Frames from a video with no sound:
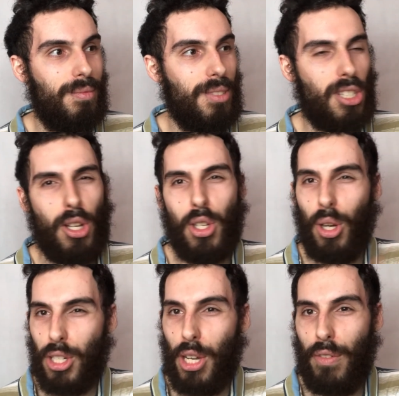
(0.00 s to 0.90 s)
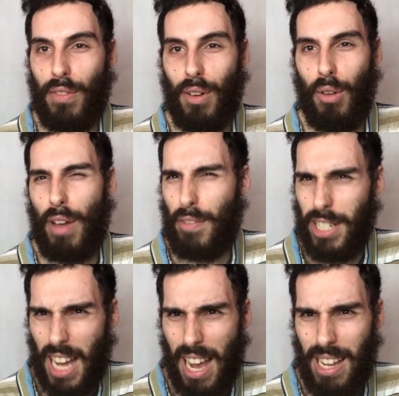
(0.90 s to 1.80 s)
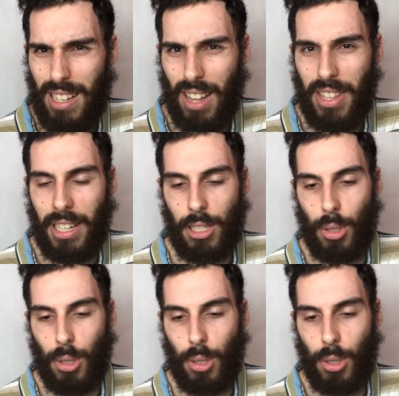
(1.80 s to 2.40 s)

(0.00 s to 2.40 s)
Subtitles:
Sociology of Every Day, I think it's